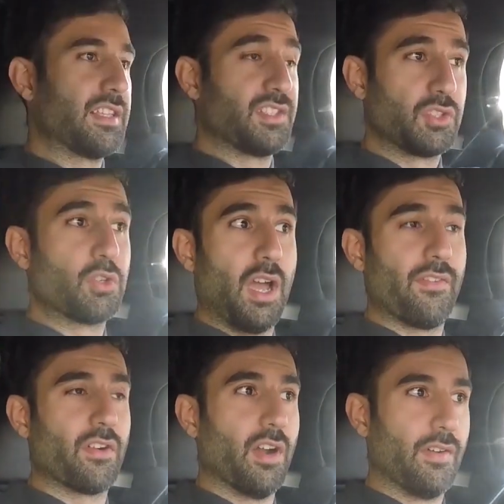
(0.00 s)
a
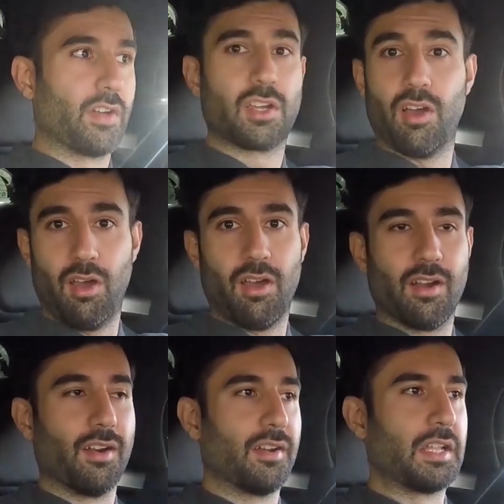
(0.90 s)
driver of a
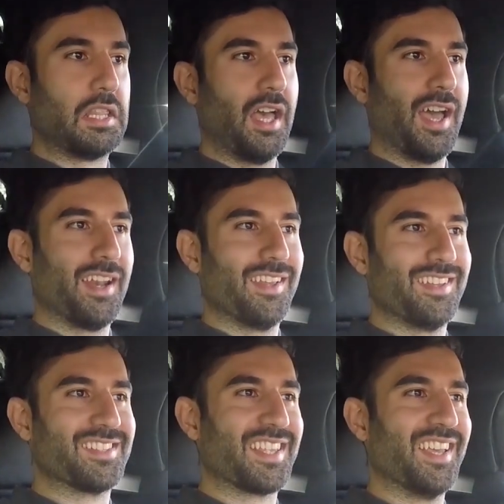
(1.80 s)
car that
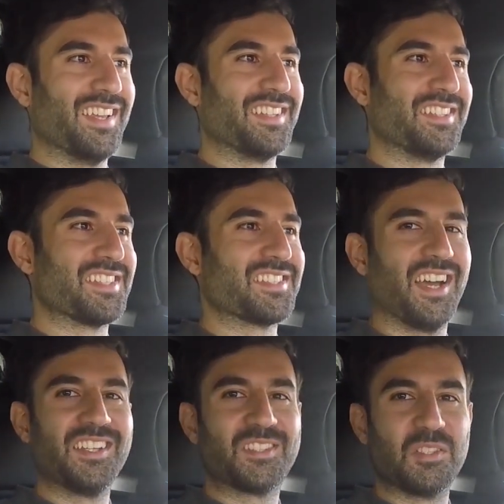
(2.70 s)
is
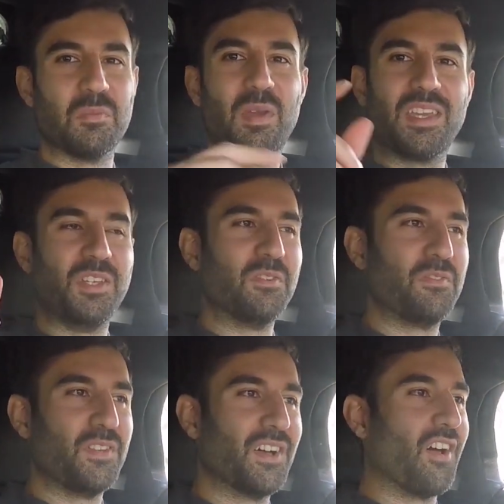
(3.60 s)
designed to make you
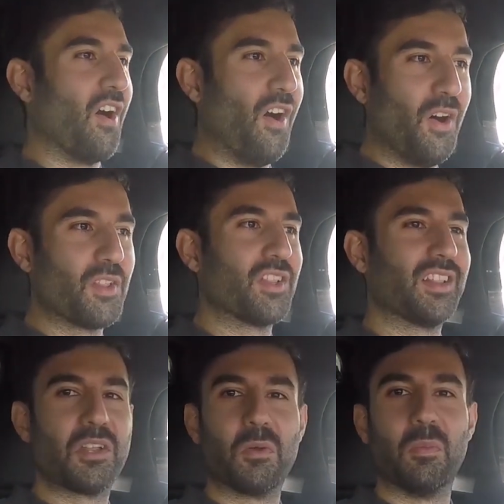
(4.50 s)
feel all the
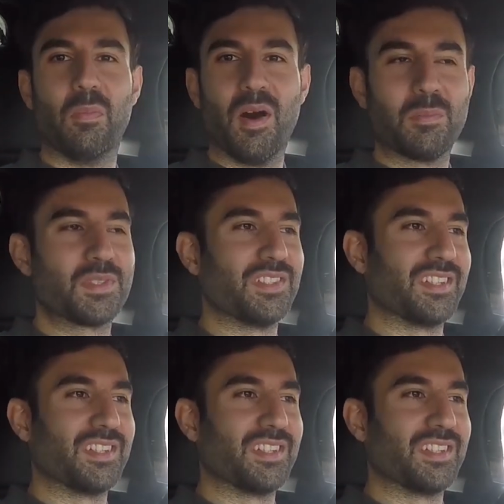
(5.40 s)
little bumps and